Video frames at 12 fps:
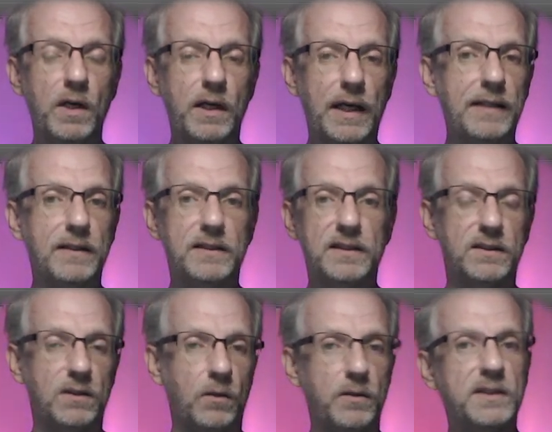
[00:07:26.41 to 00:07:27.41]
hey, this is,
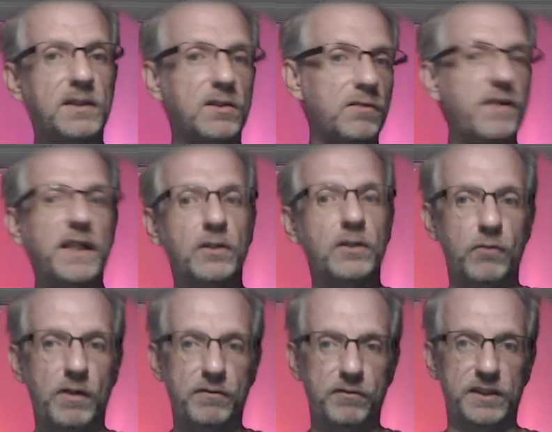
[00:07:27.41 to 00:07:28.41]
oh, this is the figure you're
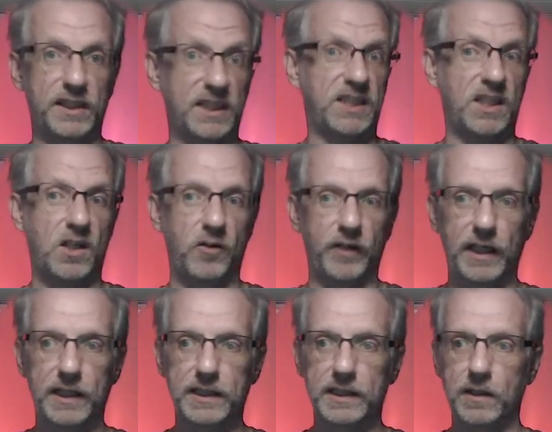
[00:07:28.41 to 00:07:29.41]
referencing. Sorry, I
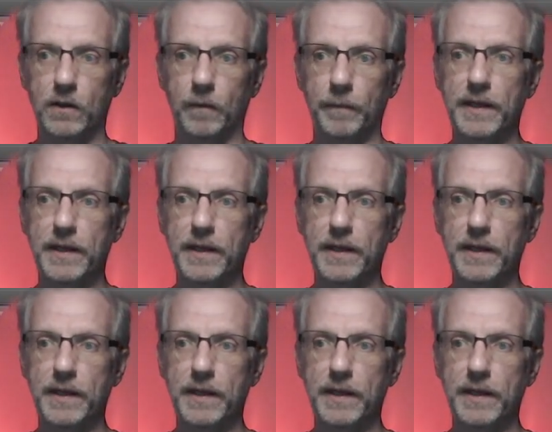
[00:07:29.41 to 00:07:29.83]
didn't know.